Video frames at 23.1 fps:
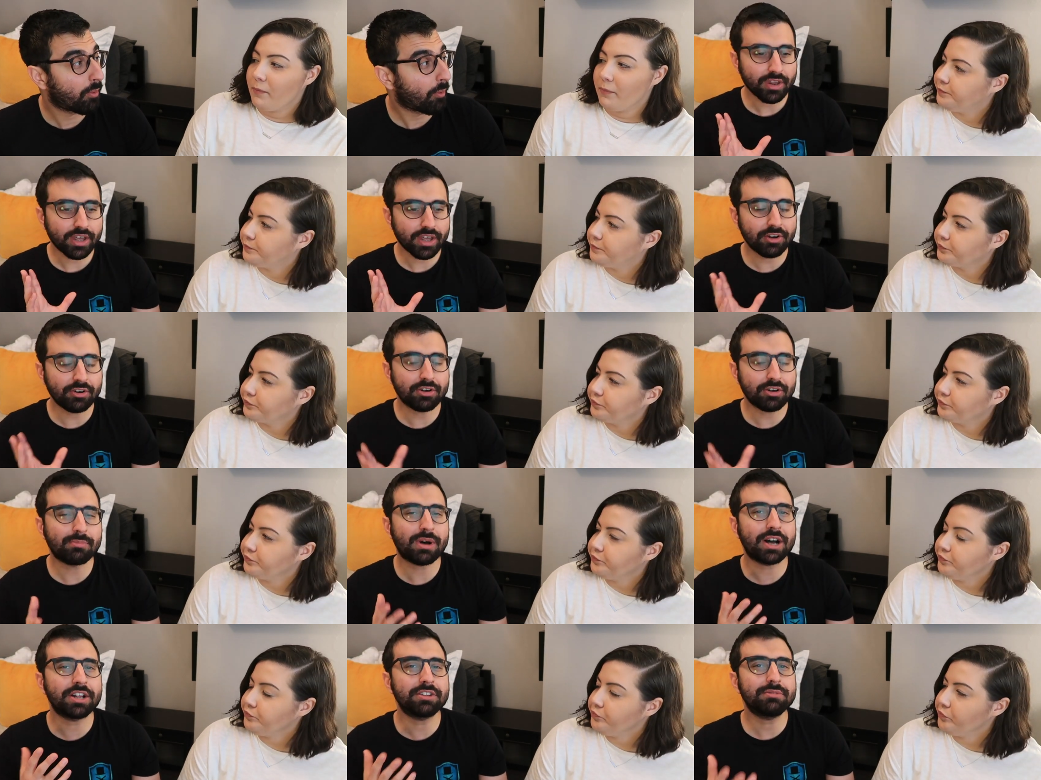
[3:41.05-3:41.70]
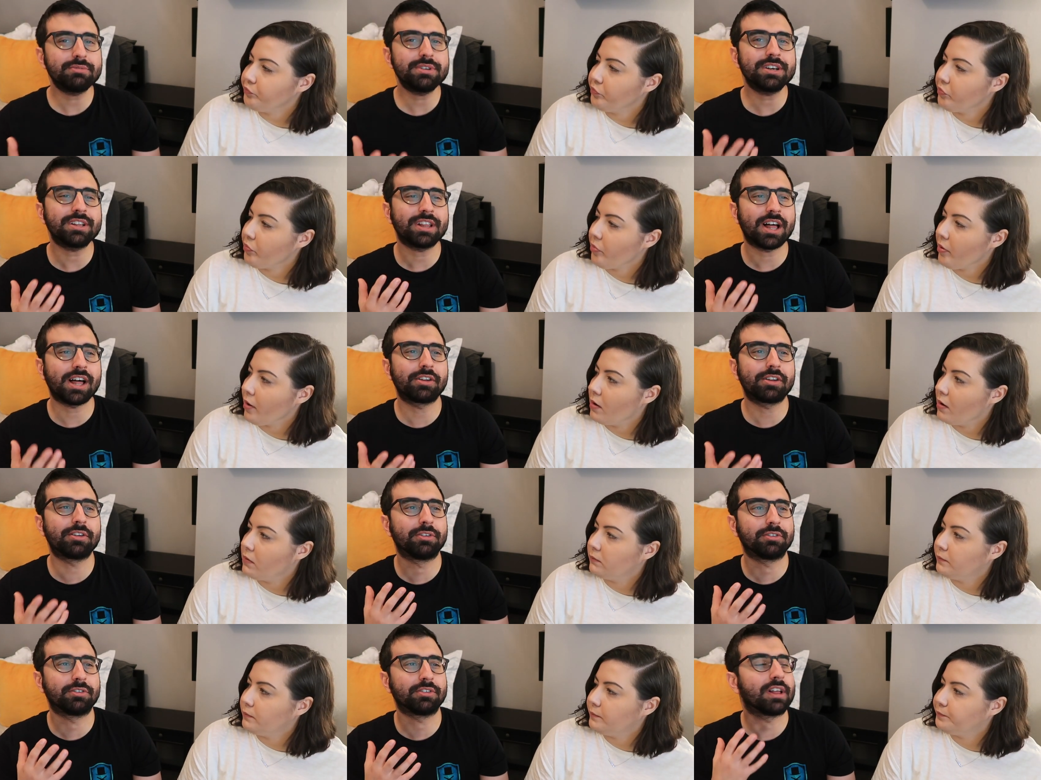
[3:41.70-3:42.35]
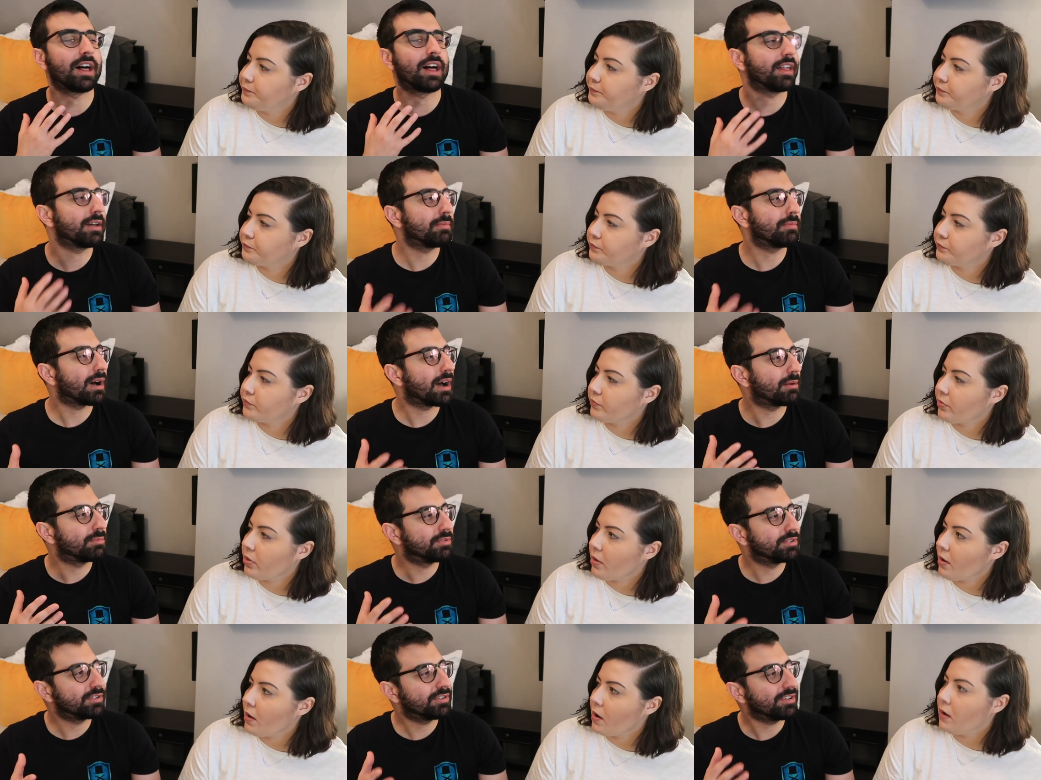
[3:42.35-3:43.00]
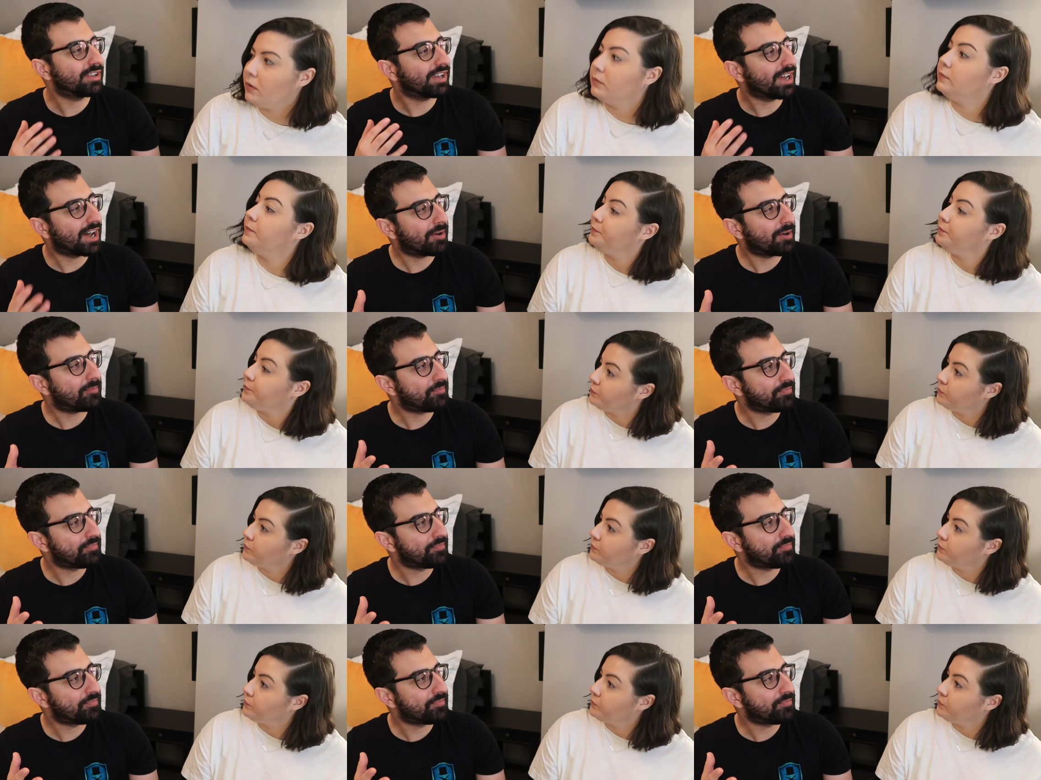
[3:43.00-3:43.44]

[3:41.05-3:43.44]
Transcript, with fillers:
Speaker 1: It reminds me a lot of those lollipops you can get